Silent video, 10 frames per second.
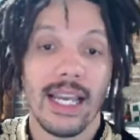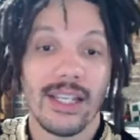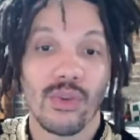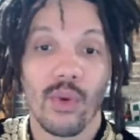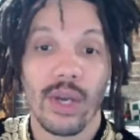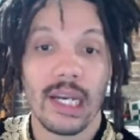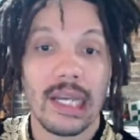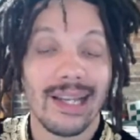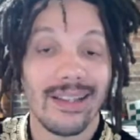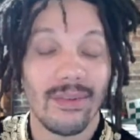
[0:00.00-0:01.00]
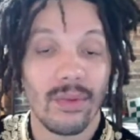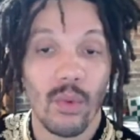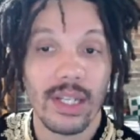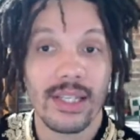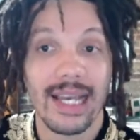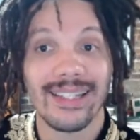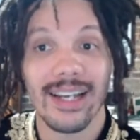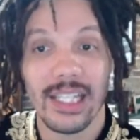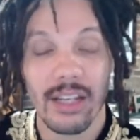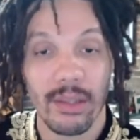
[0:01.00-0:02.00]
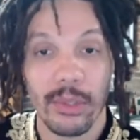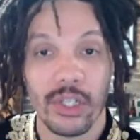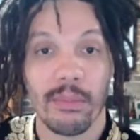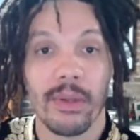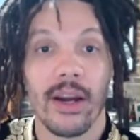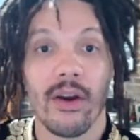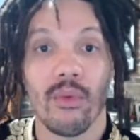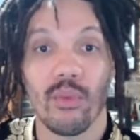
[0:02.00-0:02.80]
is when one side does have the bishop pair,